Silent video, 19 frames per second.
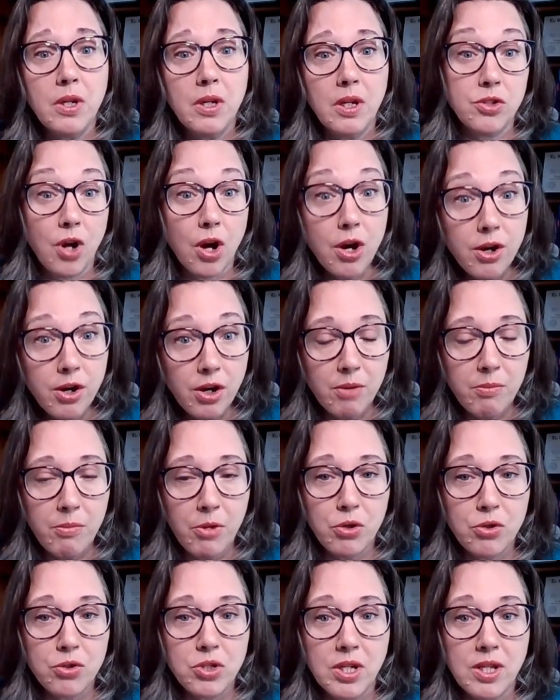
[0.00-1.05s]
darker
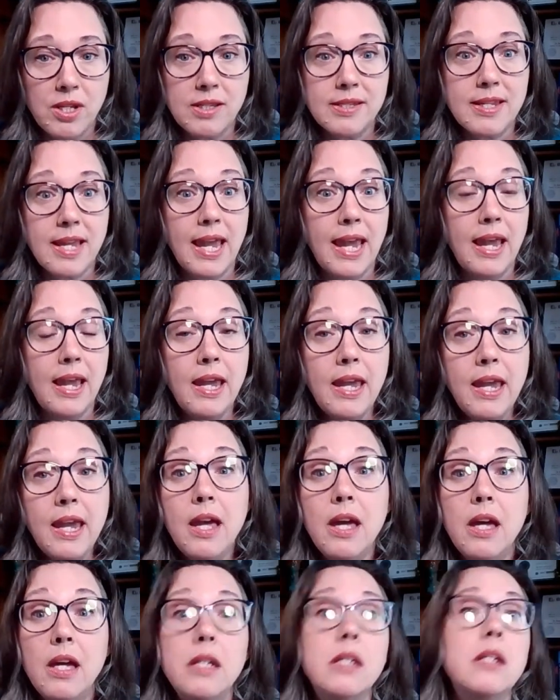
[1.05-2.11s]
emotions,
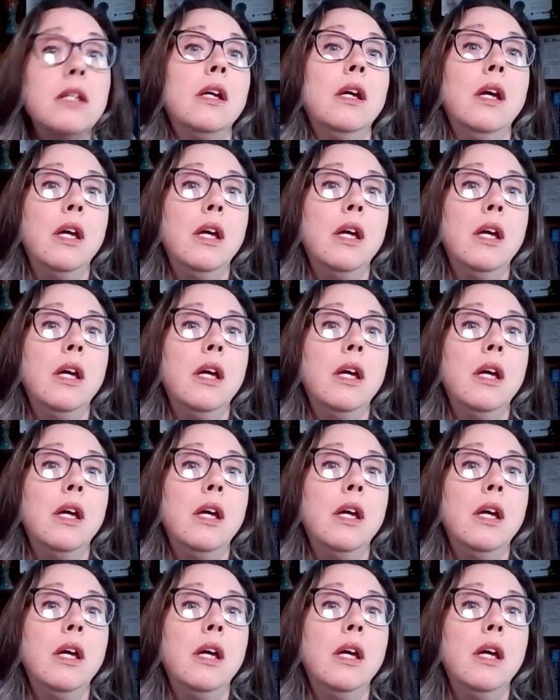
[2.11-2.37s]
and